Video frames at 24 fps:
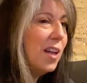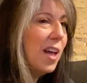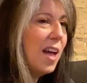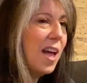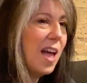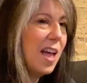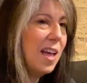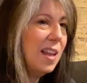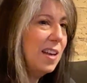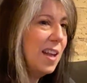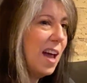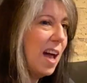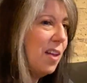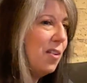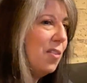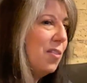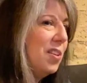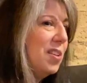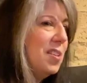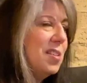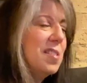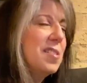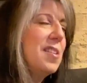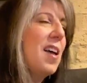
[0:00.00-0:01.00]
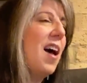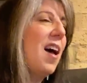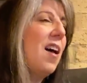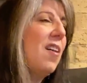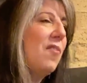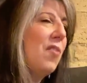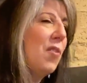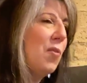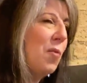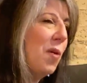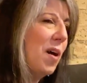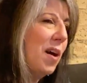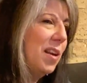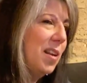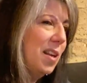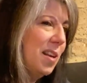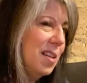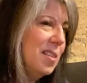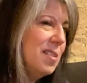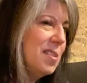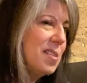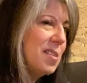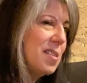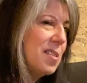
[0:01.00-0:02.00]
And not only does Alva want
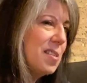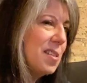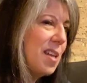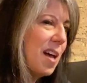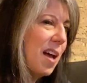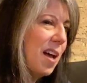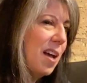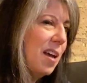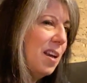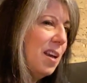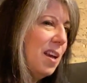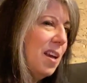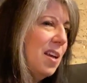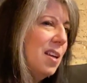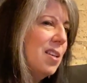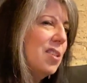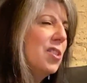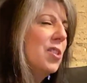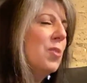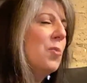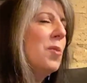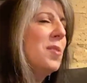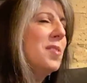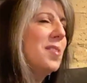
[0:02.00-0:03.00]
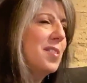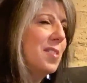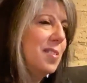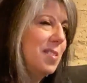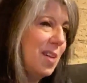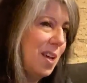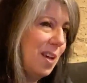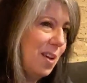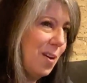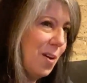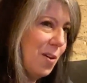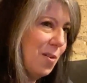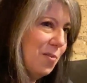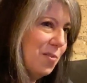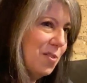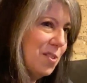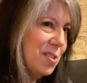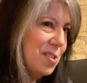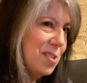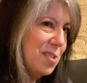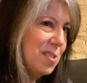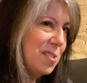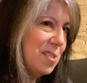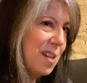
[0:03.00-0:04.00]
in society, she wants to take over
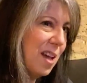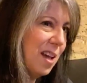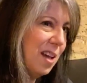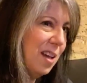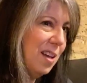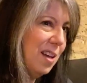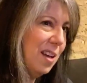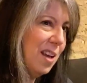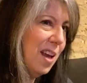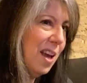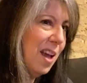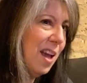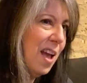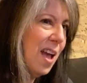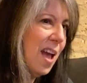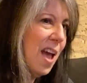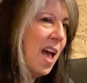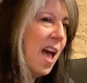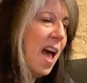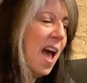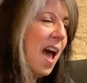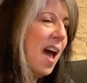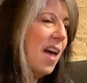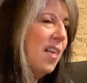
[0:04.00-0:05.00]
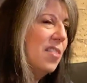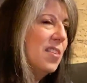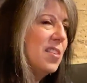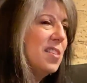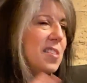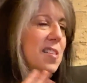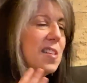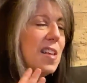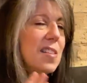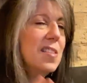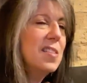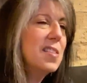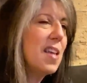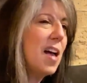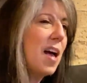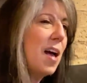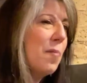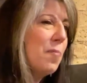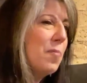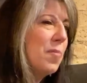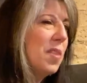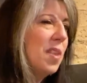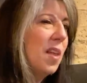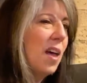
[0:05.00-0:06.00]
society. And this sets up
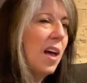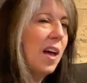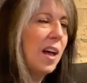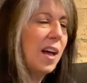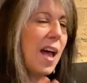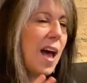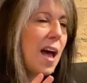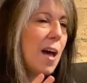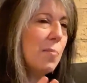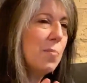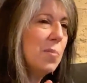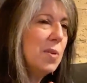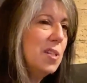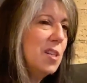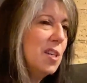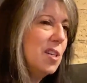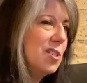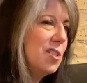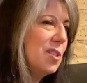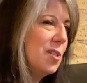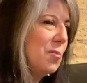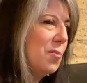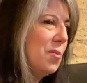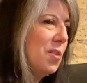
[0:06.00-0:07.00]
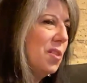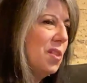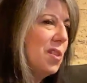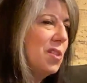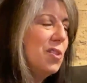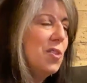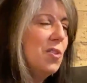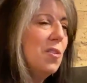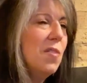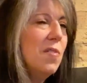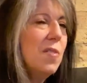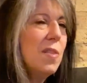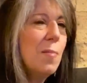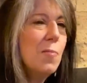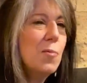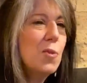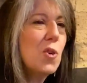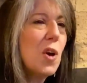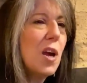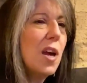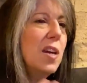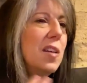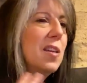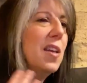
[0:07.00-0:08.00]
a competition with the two of them
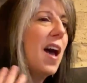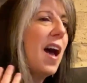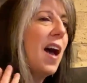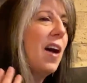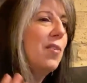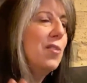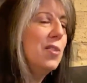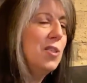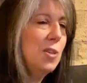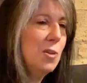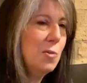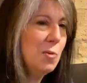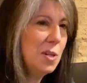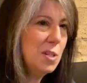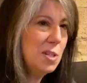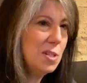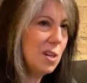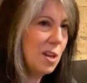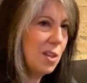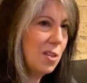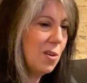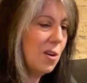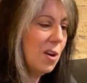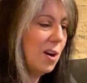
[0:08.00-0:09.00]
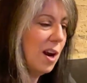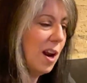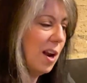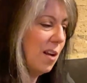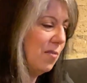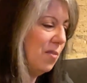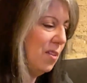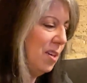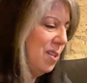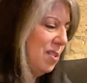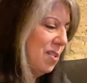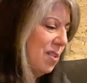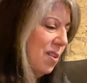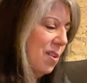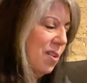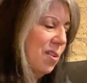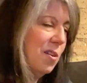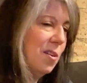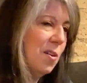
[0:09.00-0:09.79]
trying to outdo each other at every turn.